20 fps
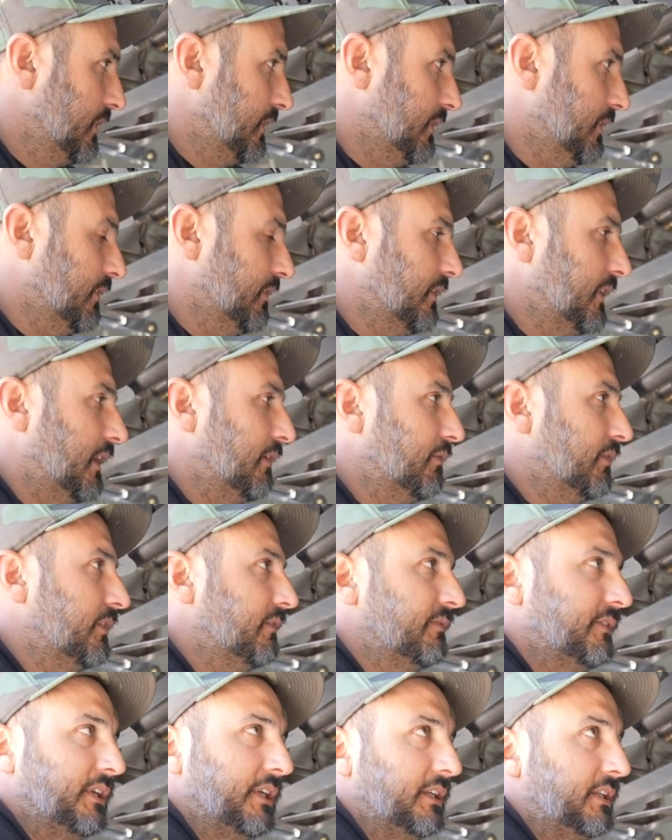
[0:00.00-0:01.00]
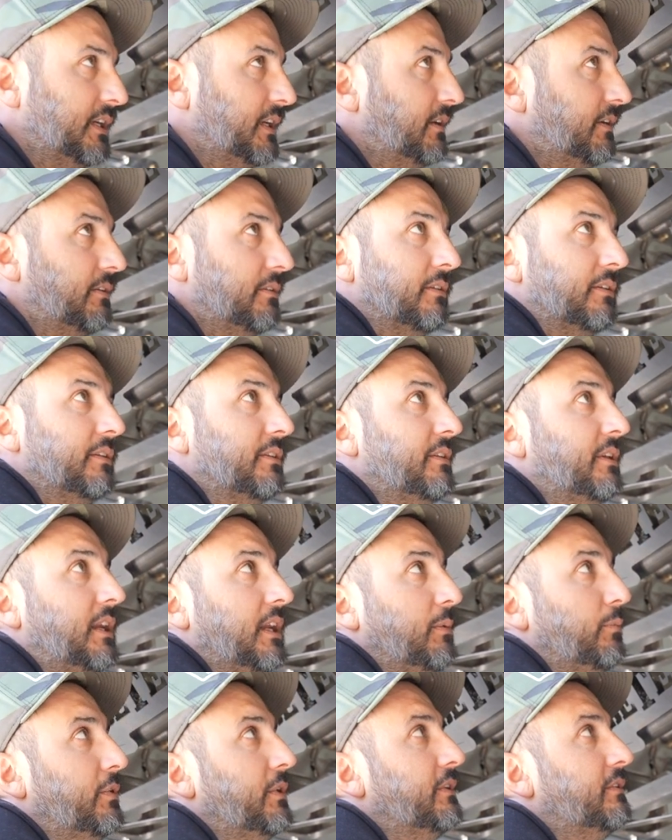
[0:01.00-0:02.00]
the level of detail that
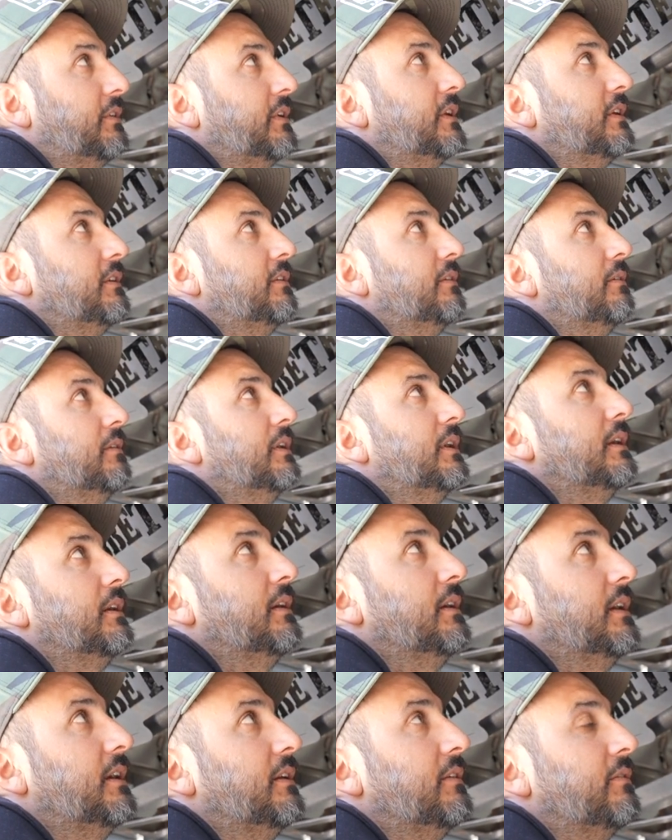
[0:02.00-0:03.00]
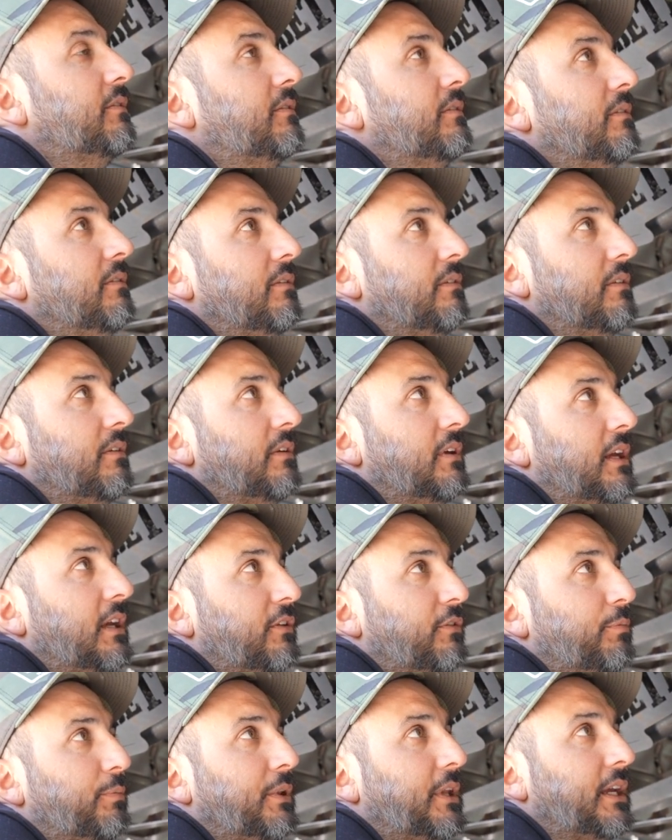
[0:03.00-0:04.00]
he puts into it is
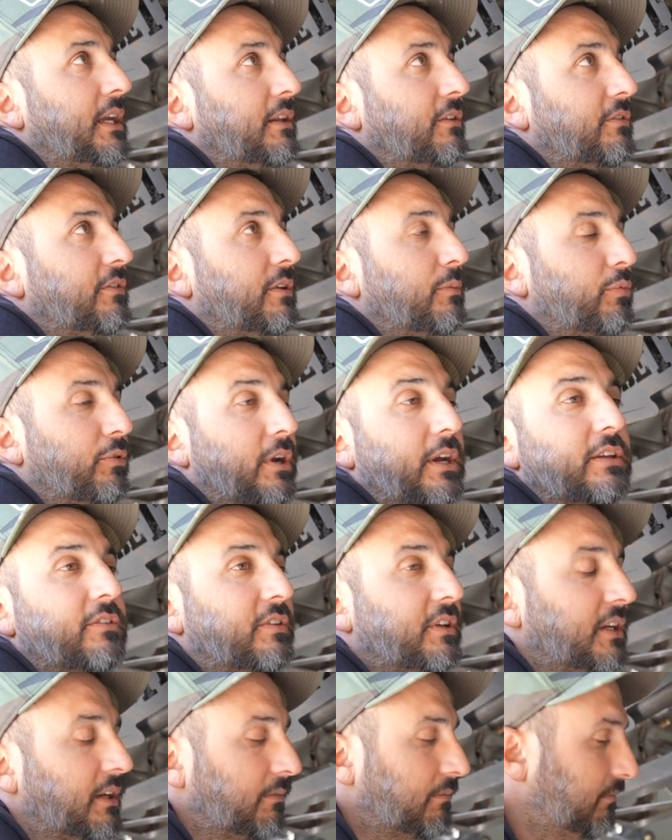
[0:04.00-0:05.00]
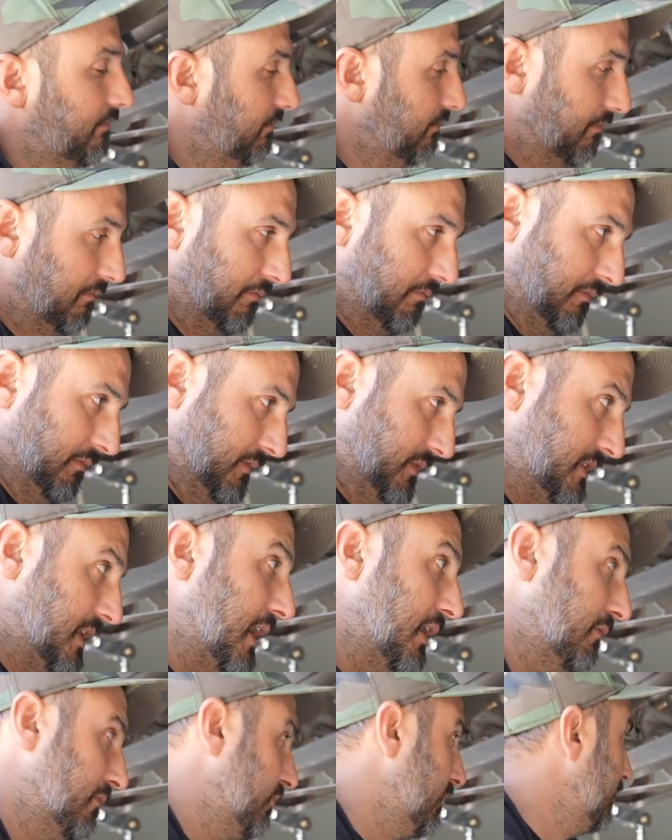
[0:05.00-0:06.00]
explains the pricing
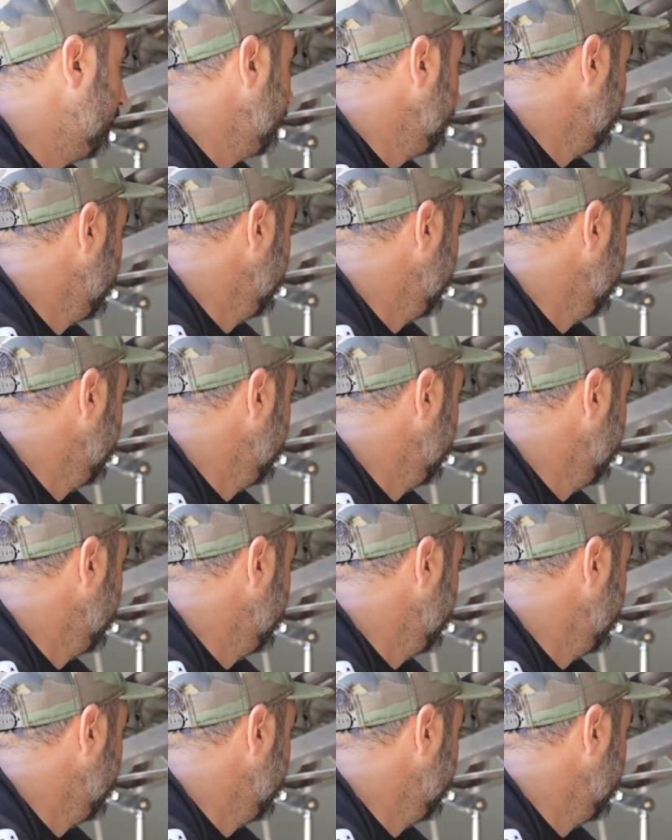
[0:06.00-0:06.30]
tenfold.